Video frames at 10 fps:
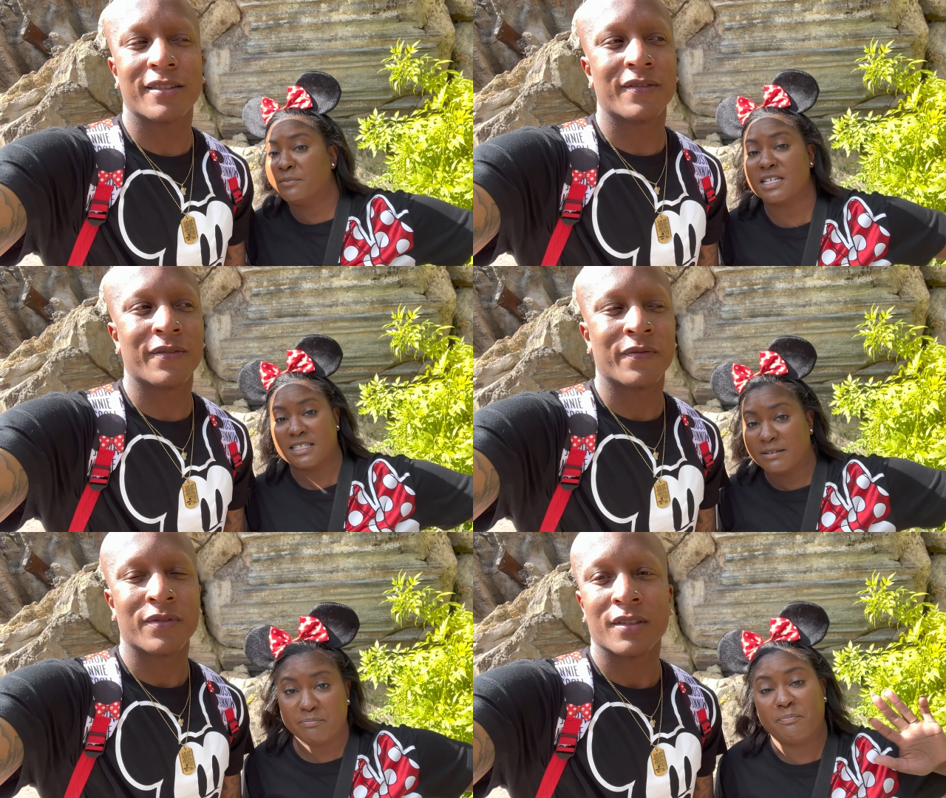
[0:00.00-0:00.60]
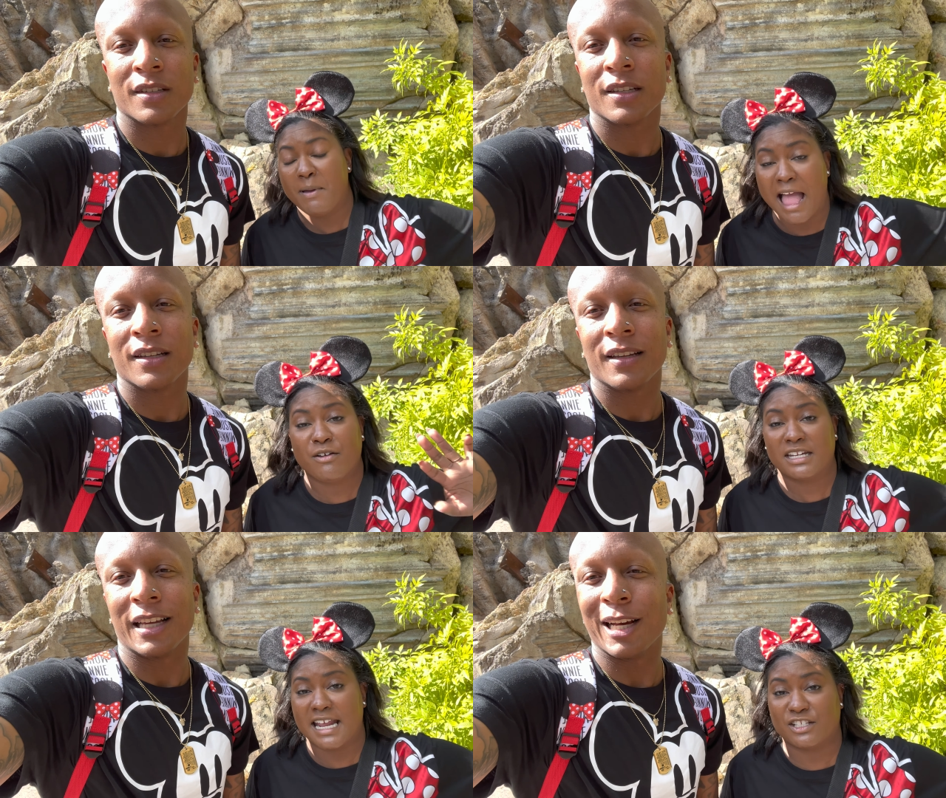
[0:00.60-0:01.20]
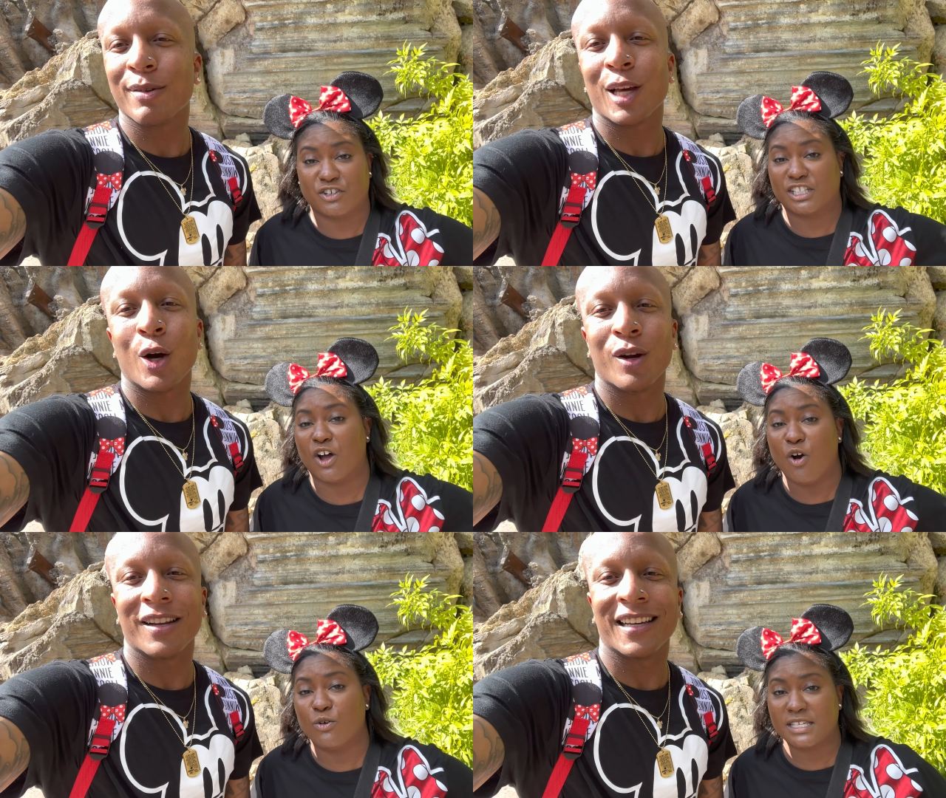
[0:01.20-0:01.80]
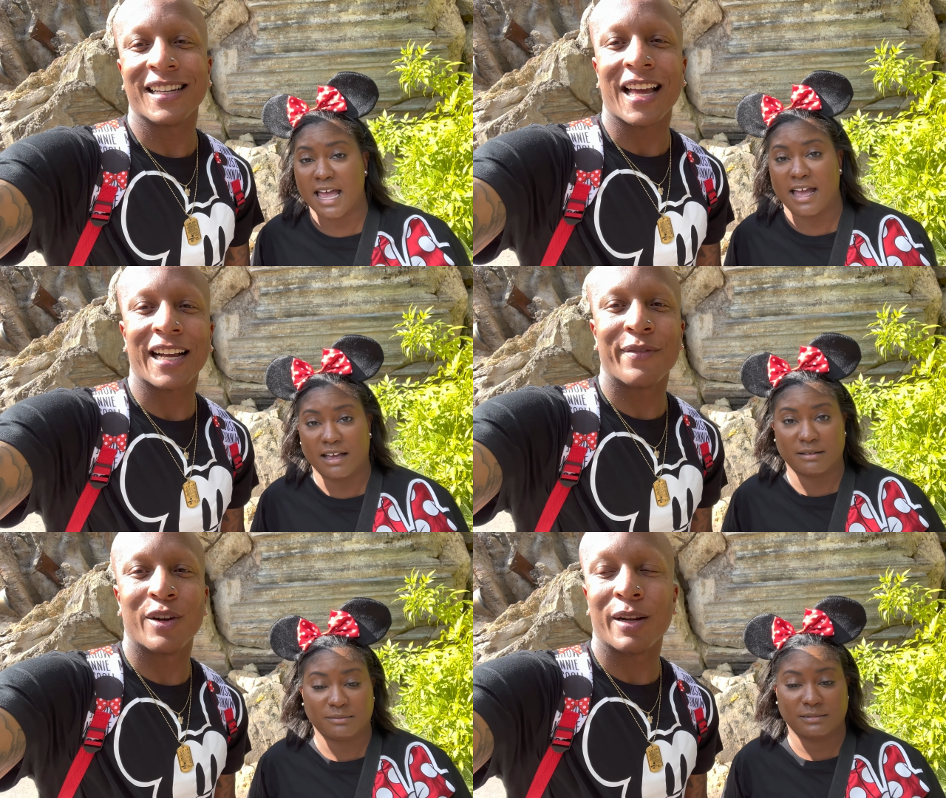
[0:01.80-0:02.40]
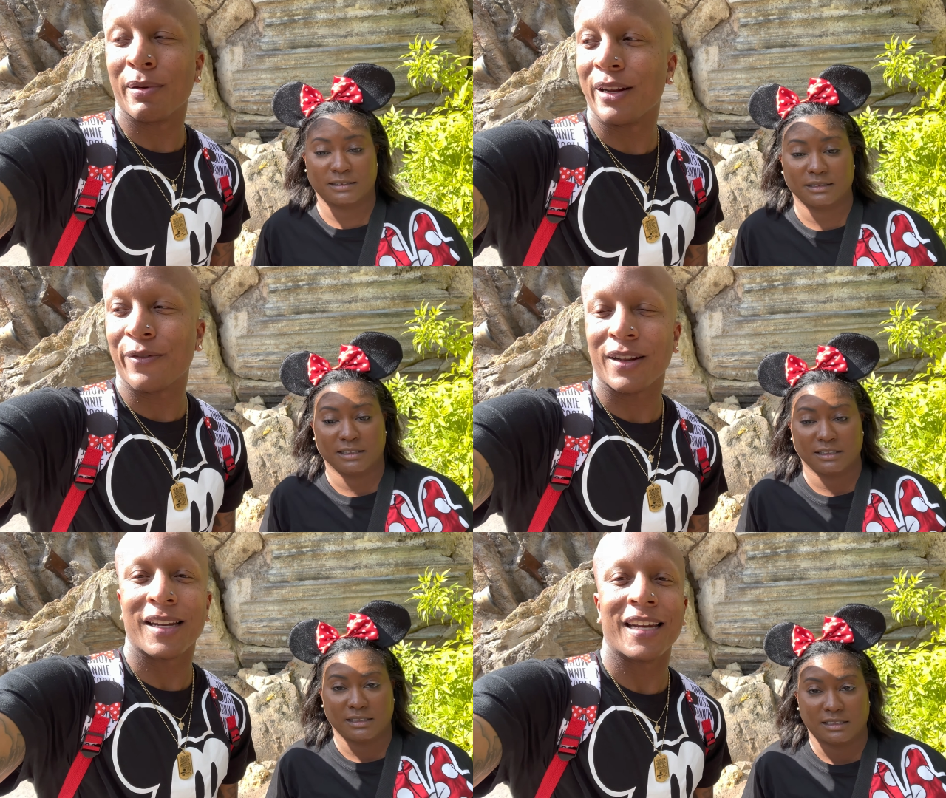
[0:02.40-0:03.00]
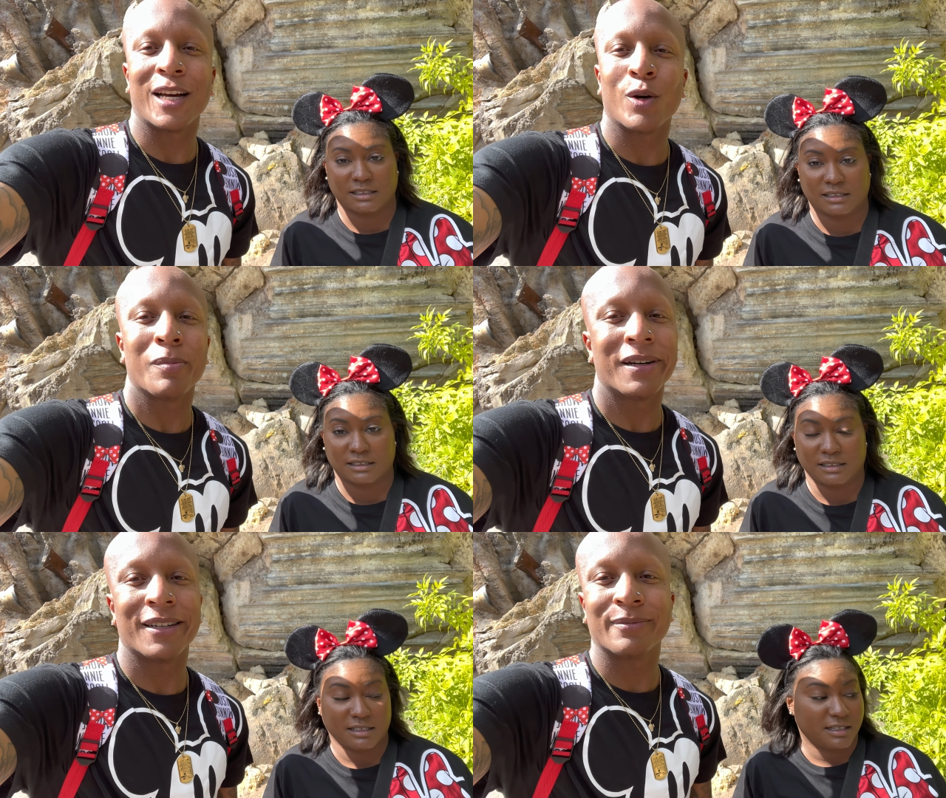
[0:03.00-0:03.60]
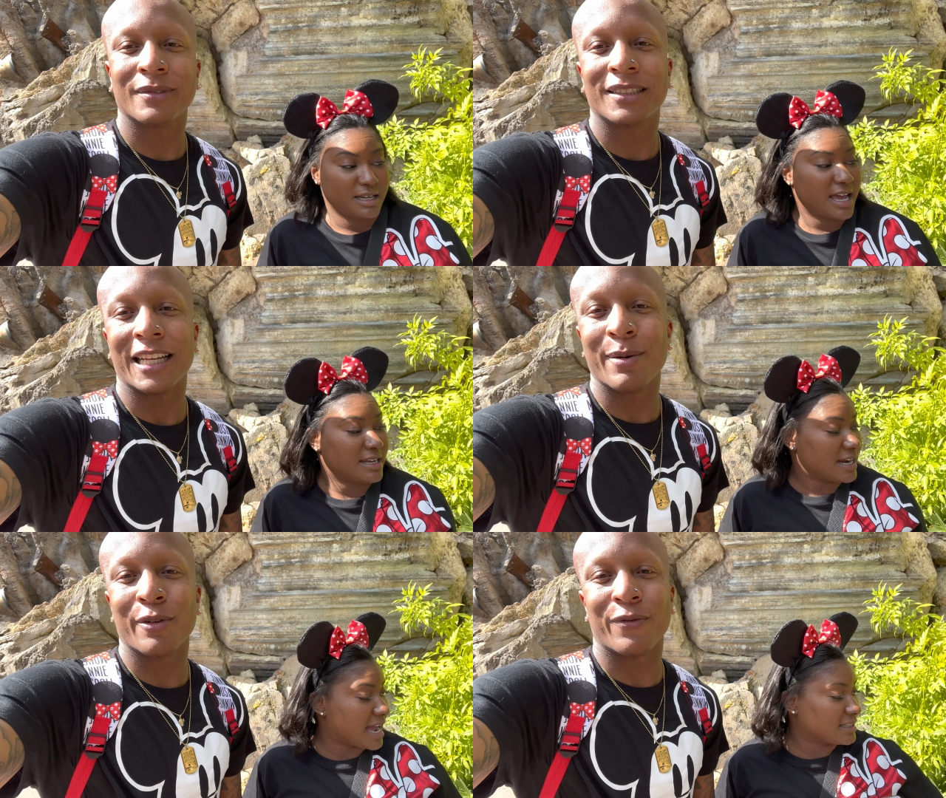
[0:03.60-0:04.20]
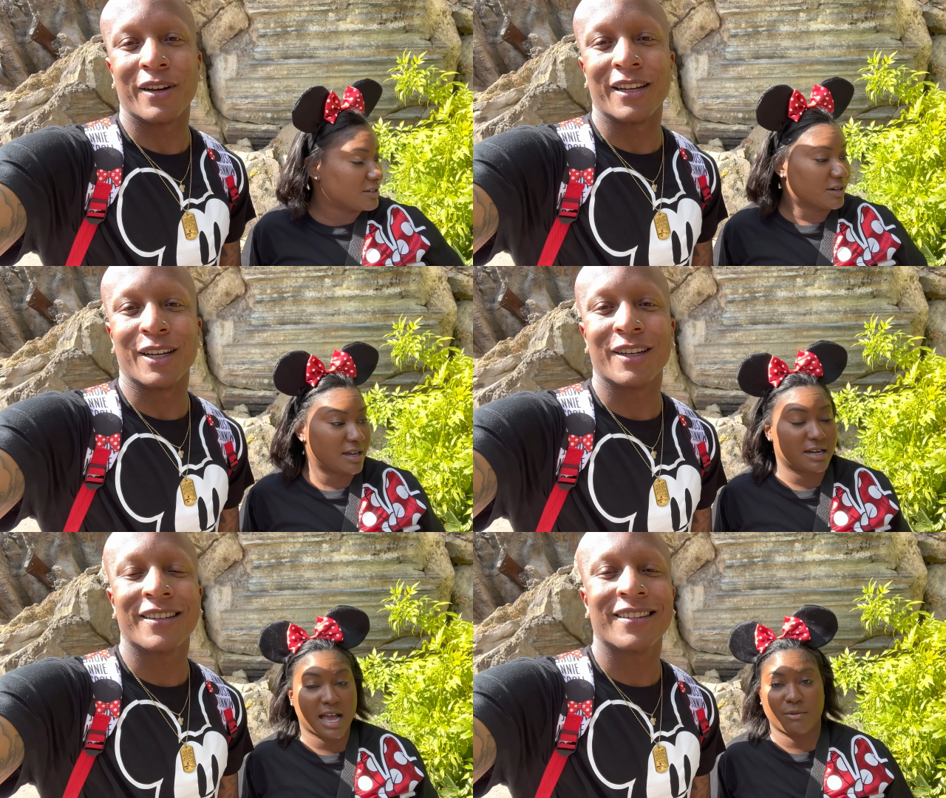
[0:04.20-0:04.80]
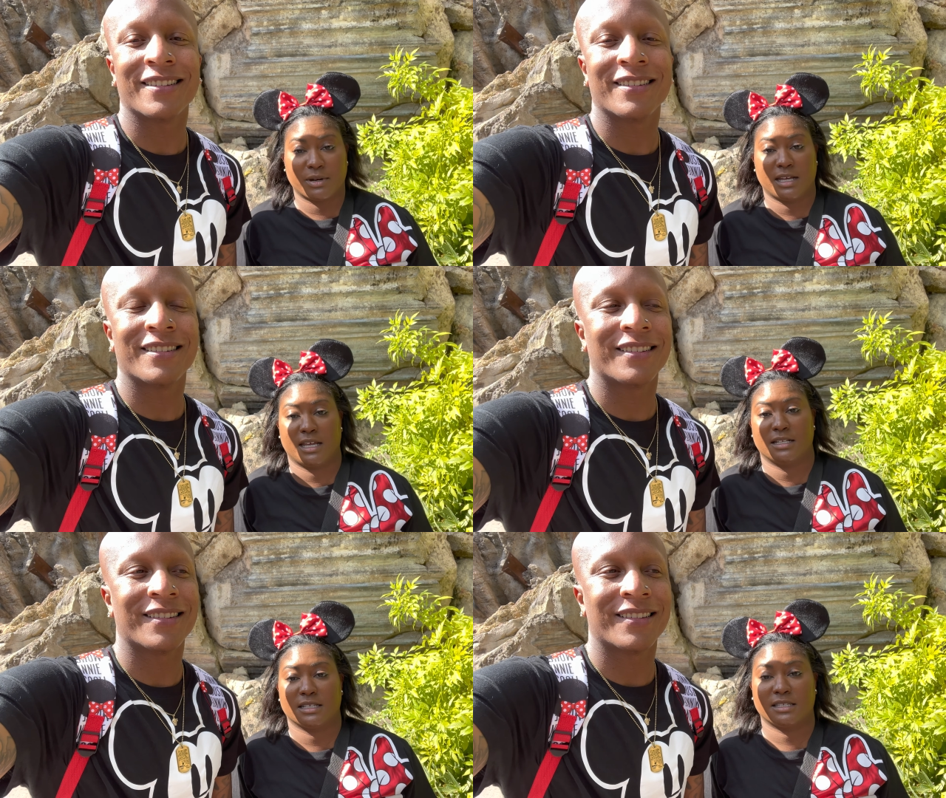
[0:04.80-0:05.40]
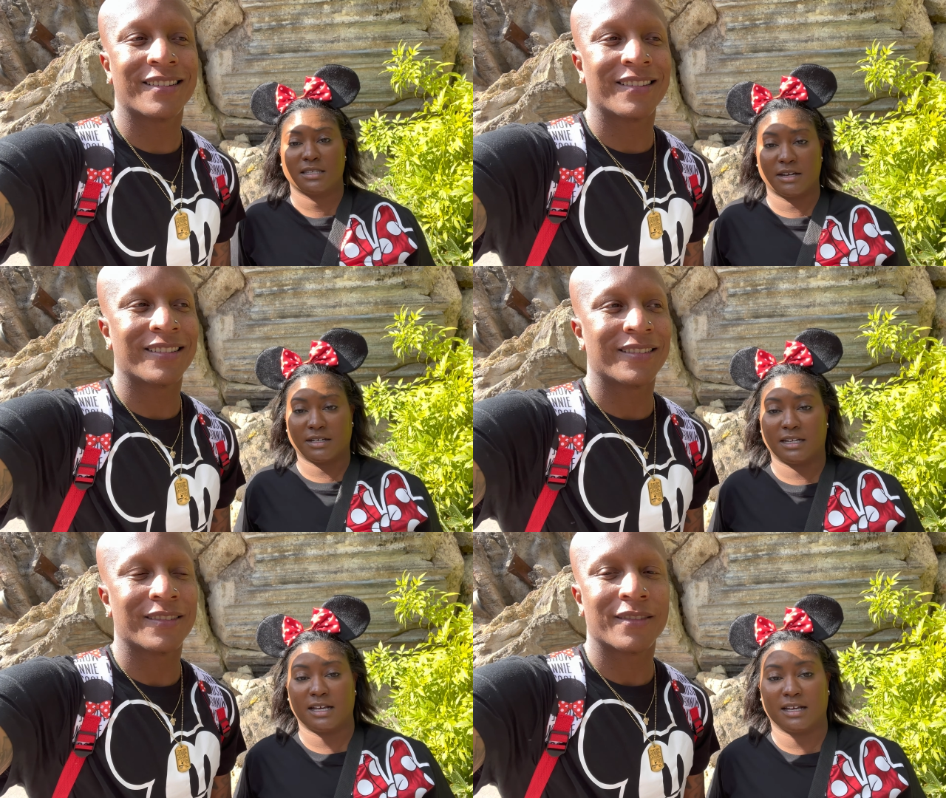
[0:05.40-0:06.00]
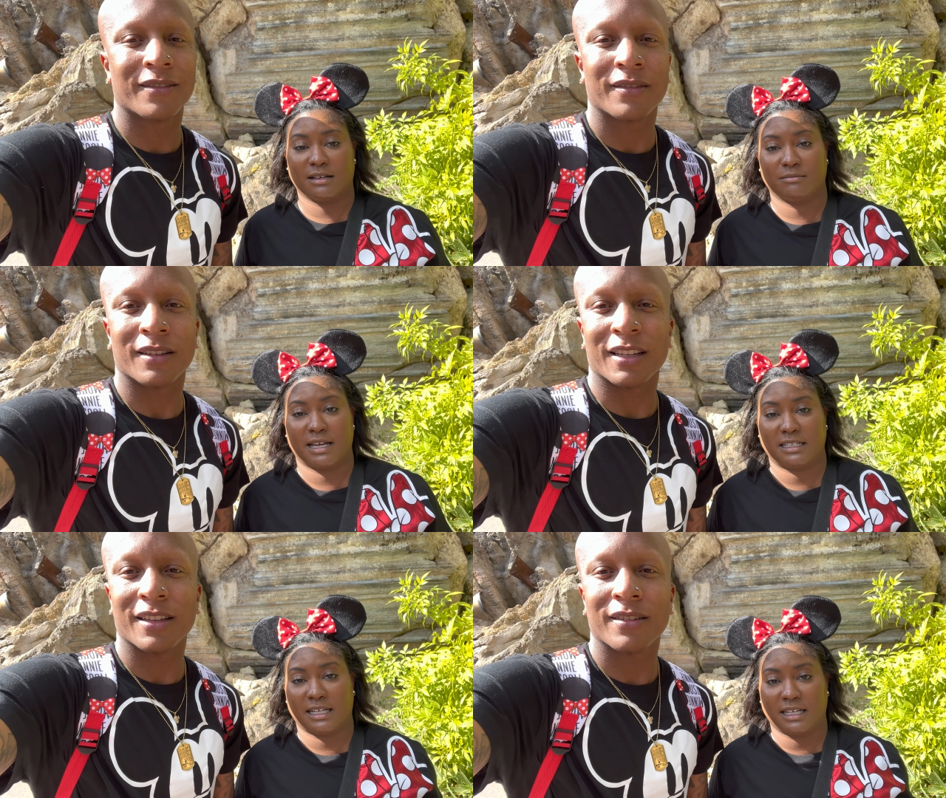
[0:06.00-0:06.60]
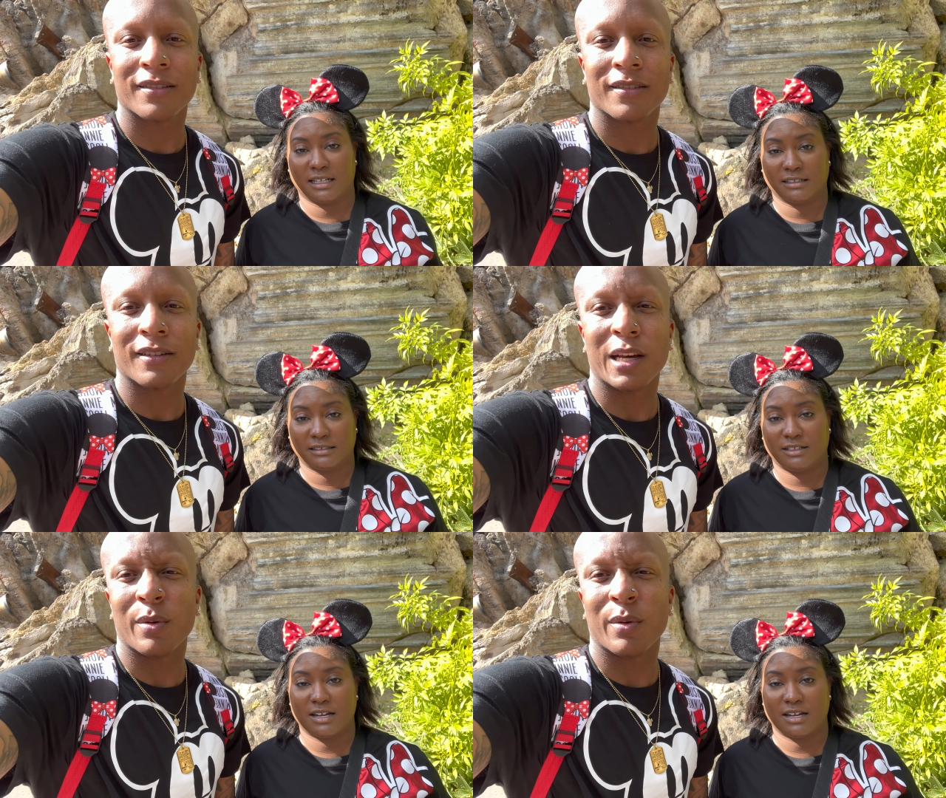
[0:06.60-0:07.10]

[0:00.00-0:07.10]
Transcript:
Speaker 1: just pounding that it joint the whole lady. time. I
Speaker 2: give her the benefit of the doubt, but and then I fun, took, and
Speaker 1: I went ahead and just teared it up at the end. You